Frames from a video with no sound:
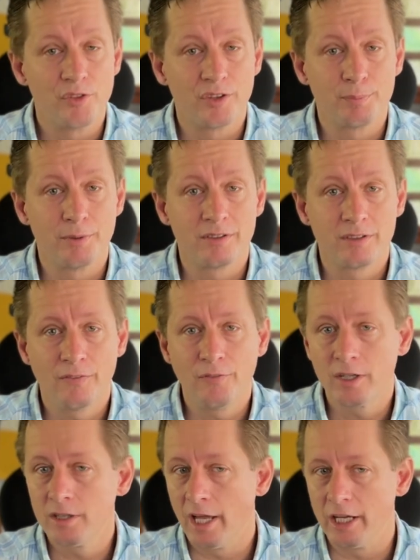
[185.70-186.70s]
the
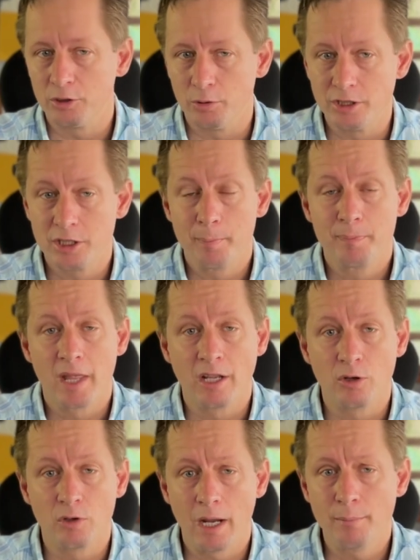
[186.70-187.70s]
specific language
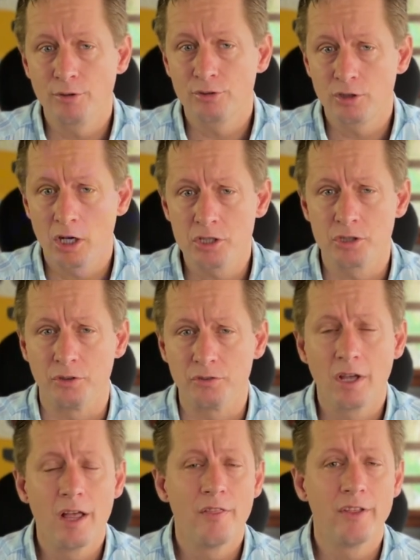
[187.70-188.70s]
and grammar structures
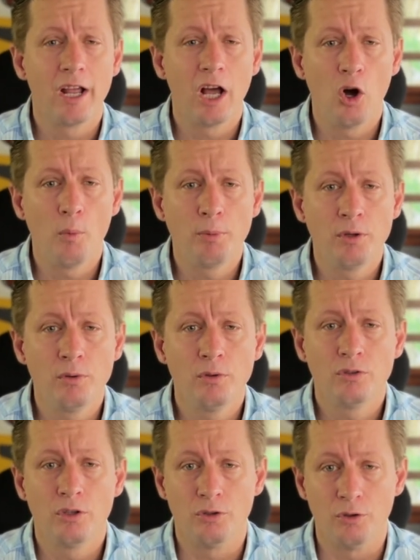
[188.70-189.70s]
that help you
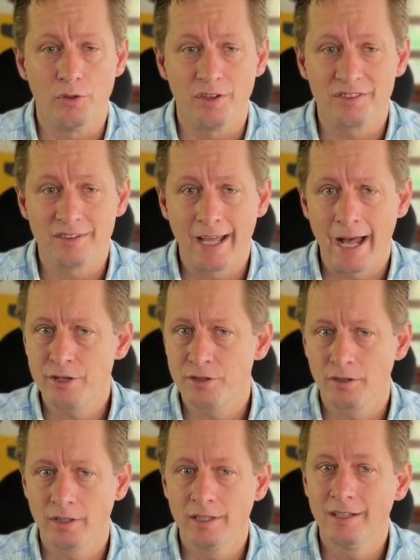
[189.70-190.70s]
to do this
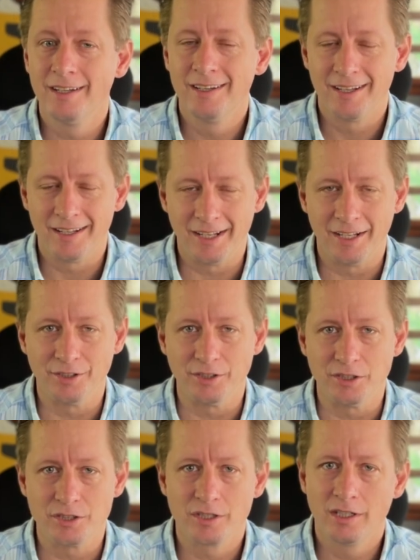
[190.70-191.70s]
naturally in
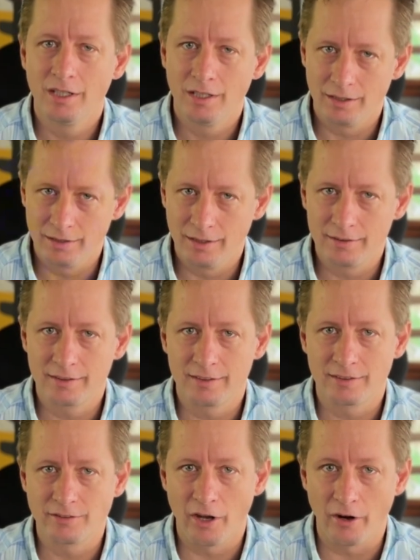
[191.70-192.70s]
English. Let's get
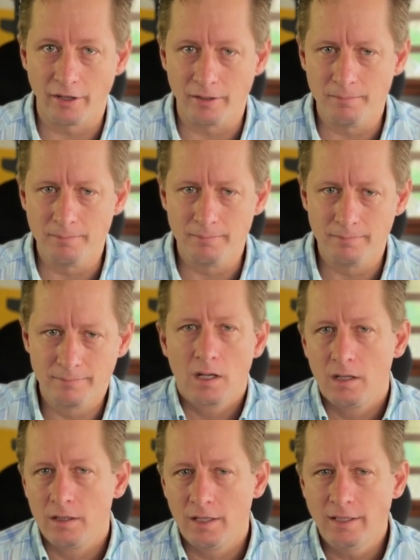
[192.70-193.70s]
started.
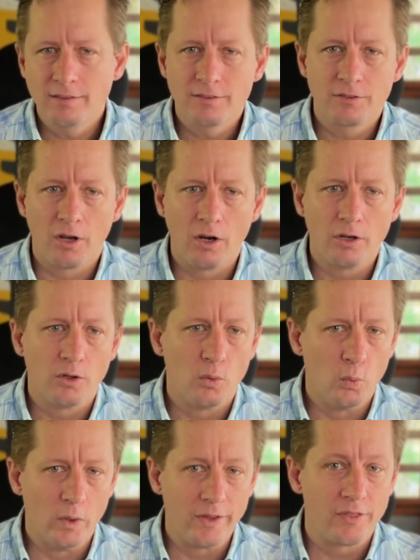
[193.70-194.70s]
Let's start
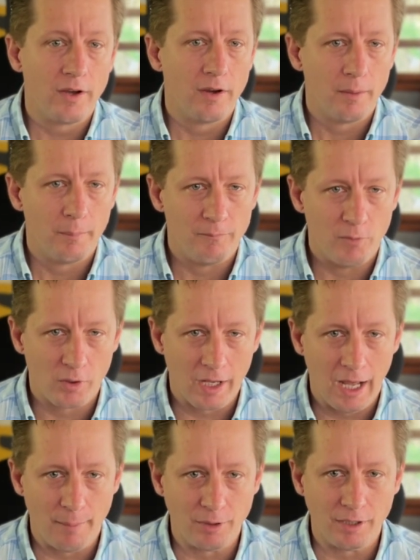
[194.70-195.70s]
with
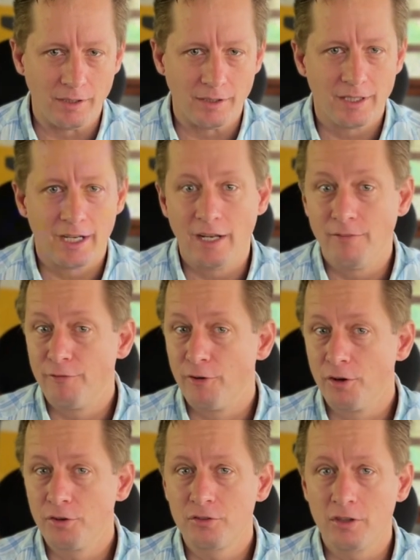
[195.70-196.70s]
vocabulary. And
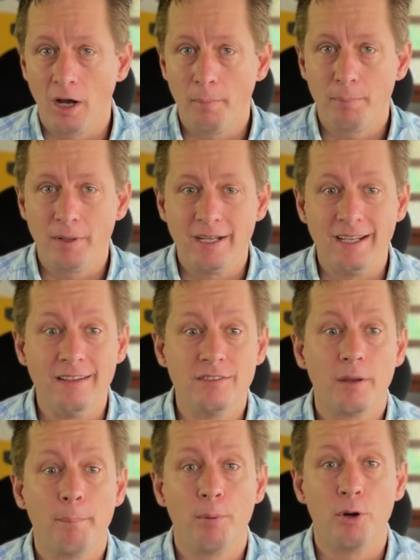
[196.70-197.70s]
first up
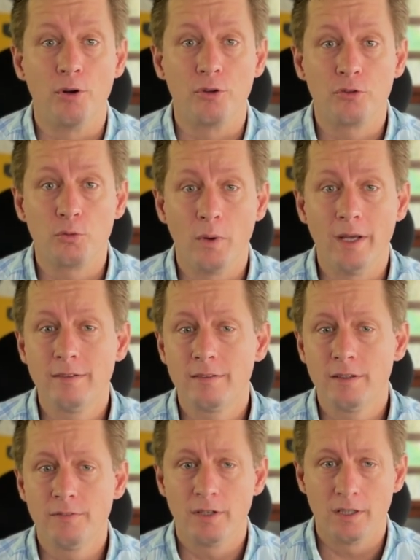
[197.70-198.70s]
is
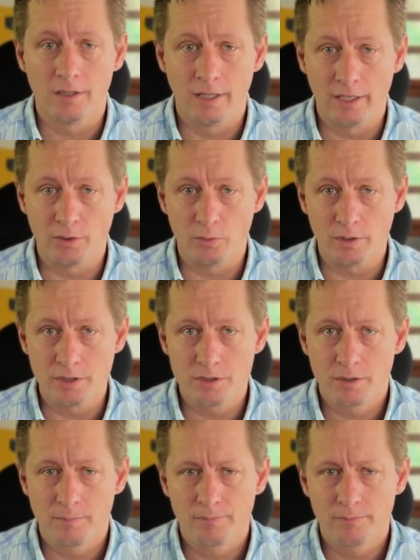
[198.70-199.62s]
persuasive language.